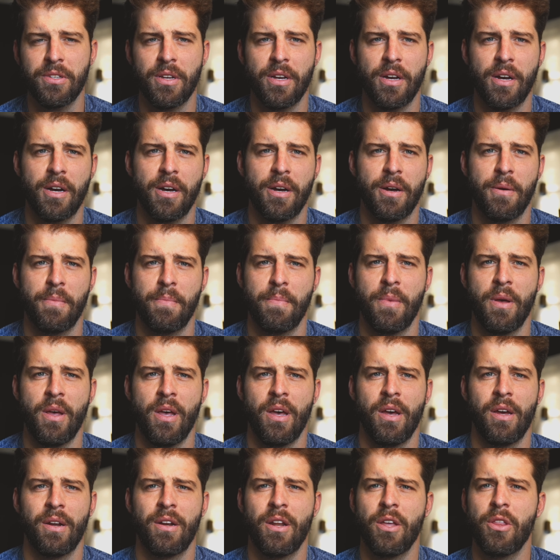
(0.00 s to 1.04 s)
Another
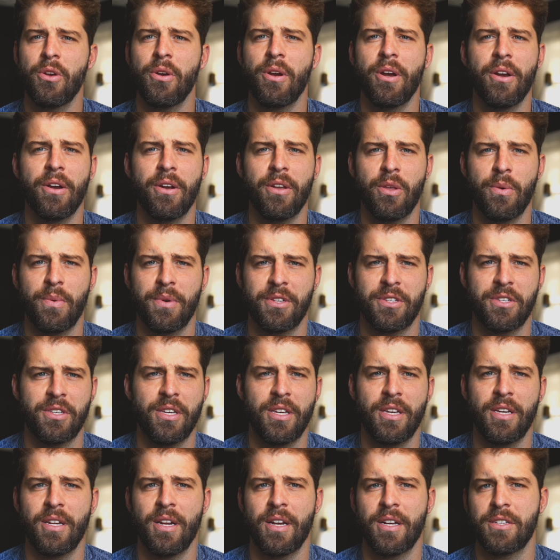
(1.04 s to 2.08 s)
area that we
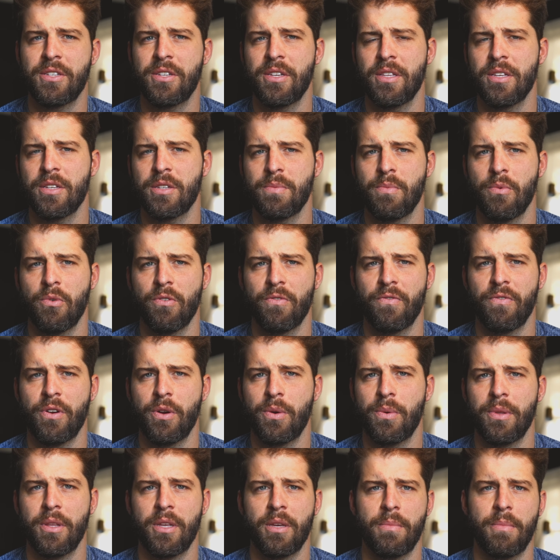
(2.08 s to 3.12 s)
see, and I see this more
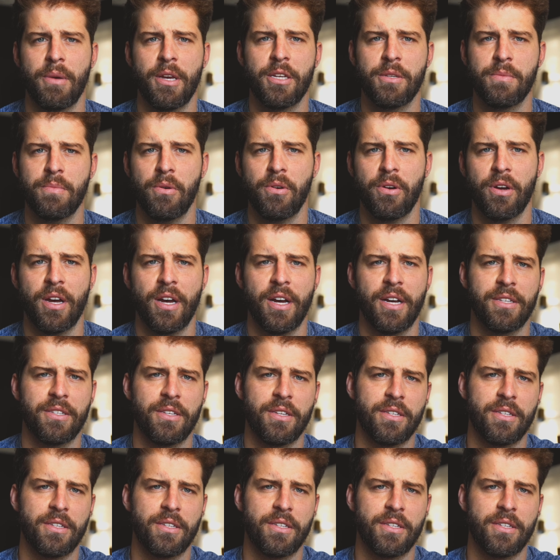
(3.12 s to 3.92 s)
frequently in baseball guys,